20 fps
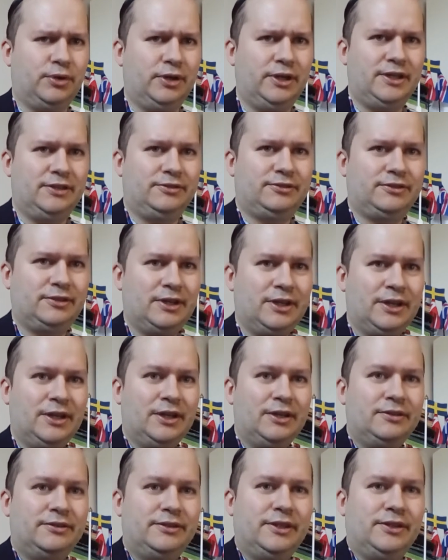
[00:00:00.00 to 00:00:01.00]
police
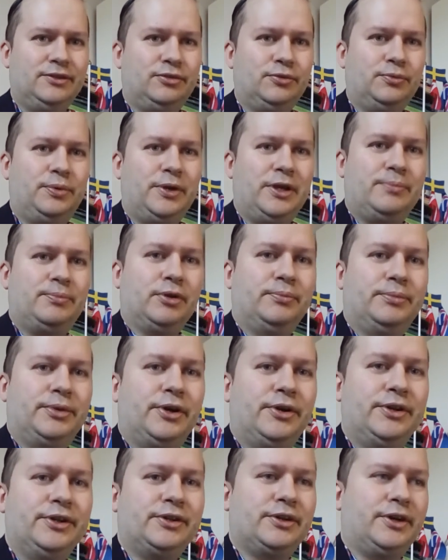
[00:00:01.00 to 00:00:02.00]
did to people
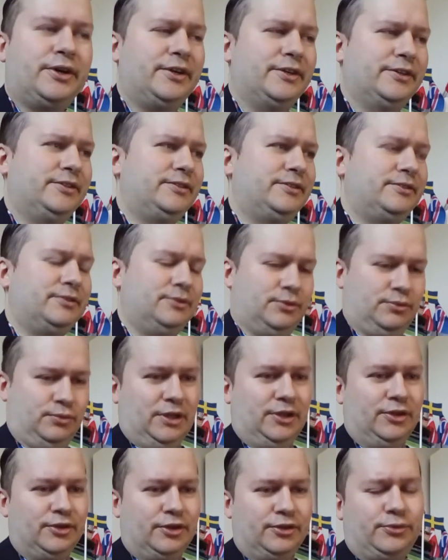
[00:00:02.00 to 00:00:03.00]
burning cars. Or,
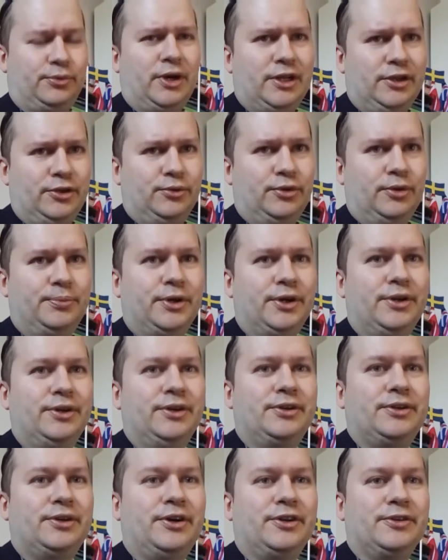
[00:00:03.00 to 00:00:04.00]
well, not while they were burning
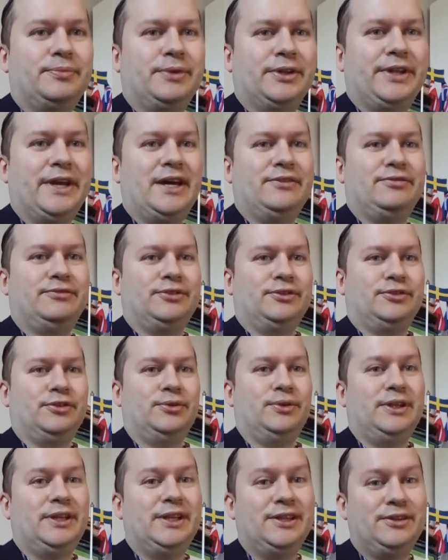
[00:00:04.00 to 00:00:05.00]
the cars, but after. So
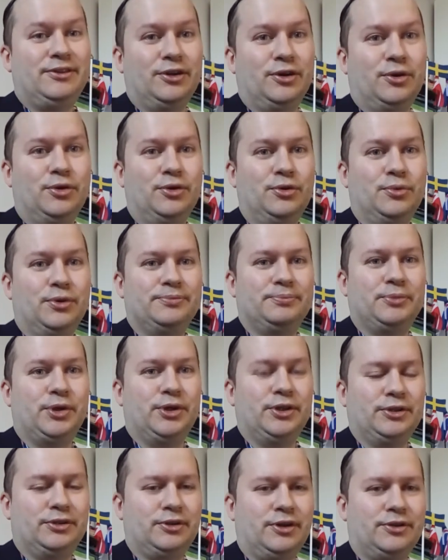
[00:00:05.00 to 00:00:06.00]
they didn't know who was
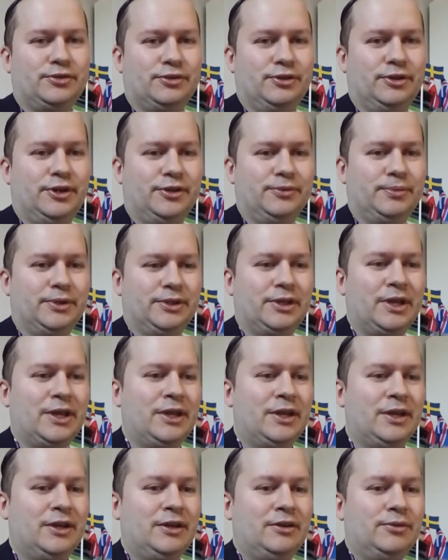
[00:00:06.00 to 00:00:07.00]
burning cars or not. But
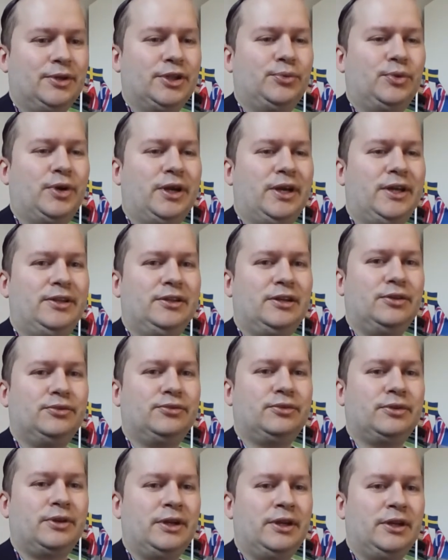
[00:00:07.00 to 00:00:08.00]
when they were handing
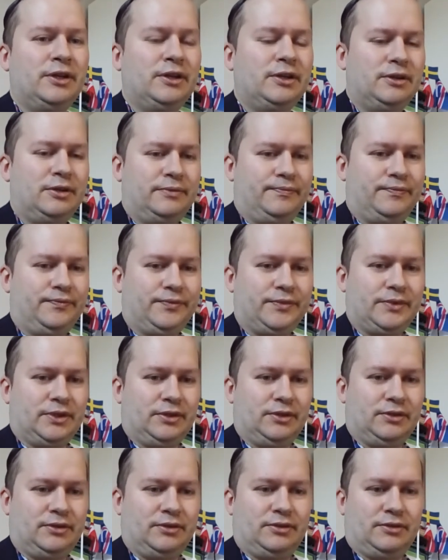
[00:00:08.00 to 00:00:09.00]
out
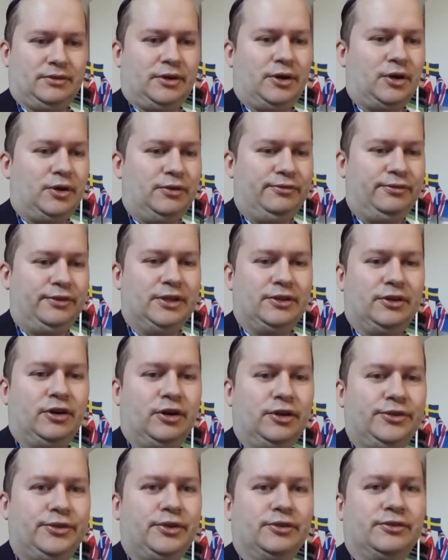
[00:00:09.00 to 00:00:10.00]
coffee and
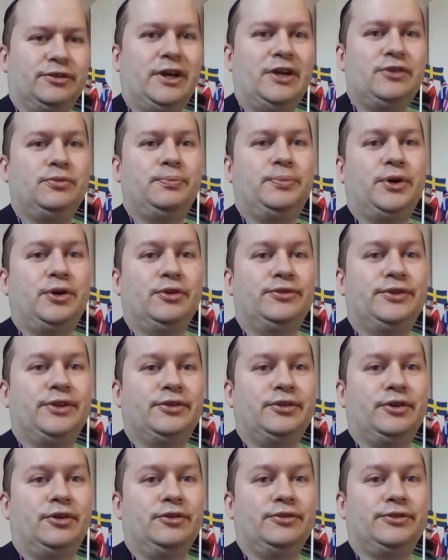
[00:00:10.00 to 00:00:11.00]
hot dogs, I suppose
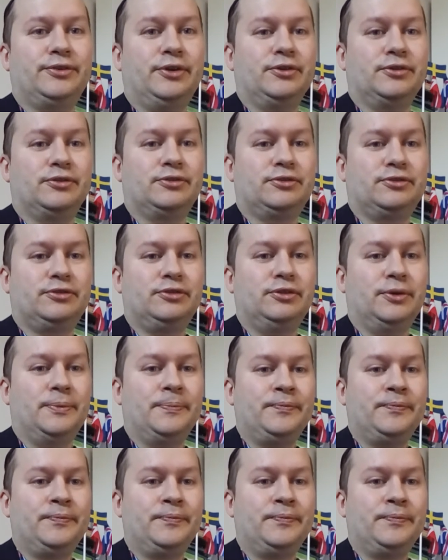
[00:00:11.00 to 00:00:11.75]
these hot dogs